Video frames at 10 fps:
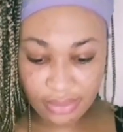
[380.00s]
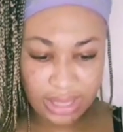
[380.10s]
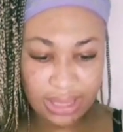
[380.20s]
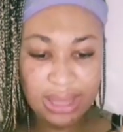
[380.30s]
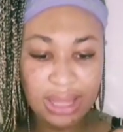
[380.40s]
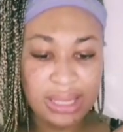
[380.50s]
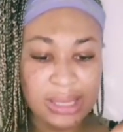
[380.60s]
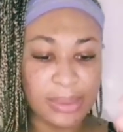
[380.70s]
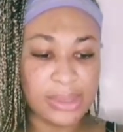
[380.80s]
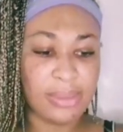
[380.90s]
the thing that's
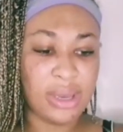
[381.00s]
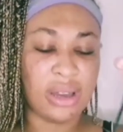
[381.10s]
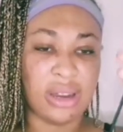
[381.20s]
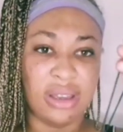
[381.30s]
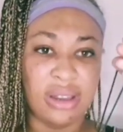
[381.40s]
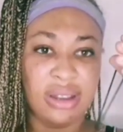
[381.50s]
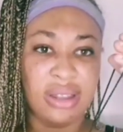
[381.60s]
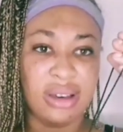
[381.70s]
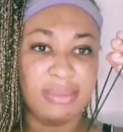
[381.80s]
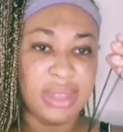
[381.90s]
supposed to be on it?
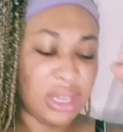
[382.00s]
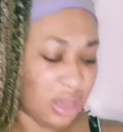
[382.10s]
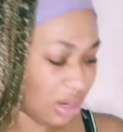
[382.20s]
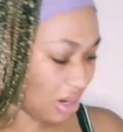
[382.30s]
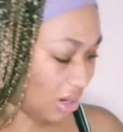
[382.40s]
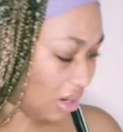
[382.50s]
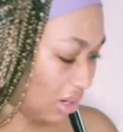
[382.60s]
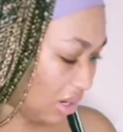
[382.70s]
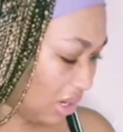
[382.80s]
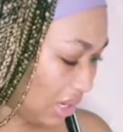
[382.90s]
The um thing here.
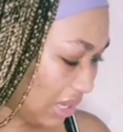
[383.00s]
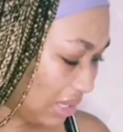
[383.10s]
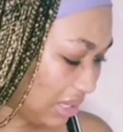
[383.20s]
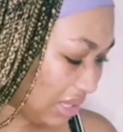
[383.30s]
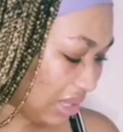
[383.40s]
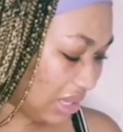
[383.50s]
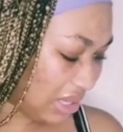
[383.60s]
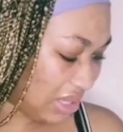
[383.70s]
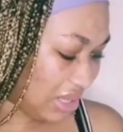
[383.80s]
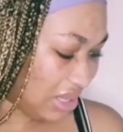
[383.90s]
Is it
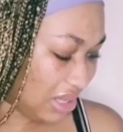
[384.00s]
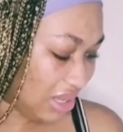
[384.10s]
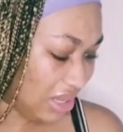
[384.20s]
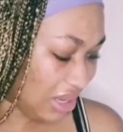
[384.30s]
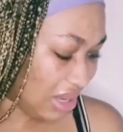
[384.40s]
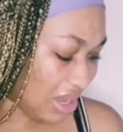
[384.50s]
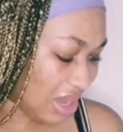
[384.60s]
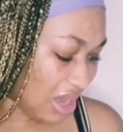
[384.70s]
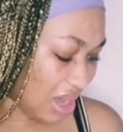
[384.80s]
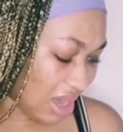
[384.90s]
this?
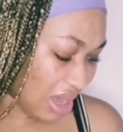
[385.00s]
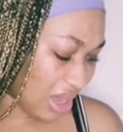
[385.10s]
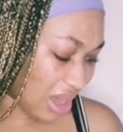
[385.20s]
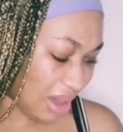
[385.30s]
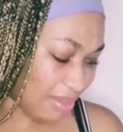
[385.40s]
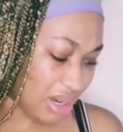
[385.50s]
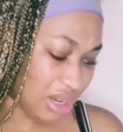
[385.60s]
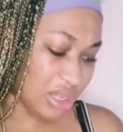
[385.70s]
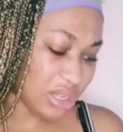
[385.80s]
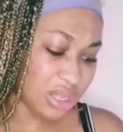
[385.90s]
It can't be
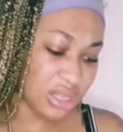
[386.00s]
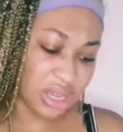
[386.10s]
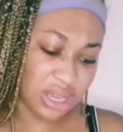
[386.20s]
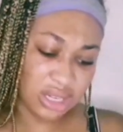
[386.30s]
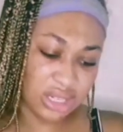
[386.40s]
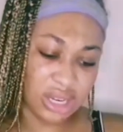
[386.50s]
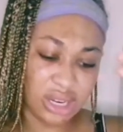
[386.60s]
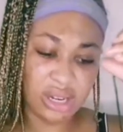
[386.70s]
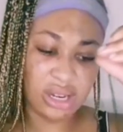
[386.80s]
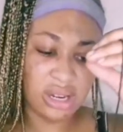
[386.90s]
this. This is a
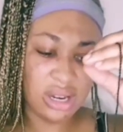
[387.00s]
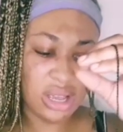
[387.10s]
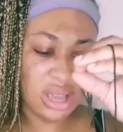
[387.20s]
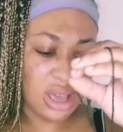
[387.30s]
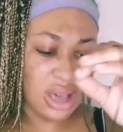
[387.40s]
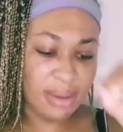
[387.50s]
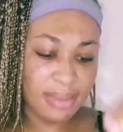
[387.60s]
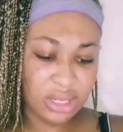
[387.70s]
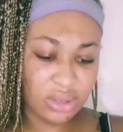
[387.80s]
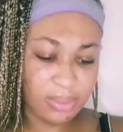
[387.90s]
keychain. Am
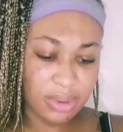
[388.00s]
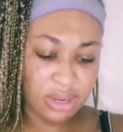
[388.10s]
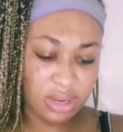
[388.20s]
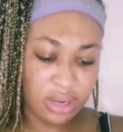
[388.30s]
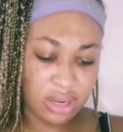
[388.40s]
I tripping?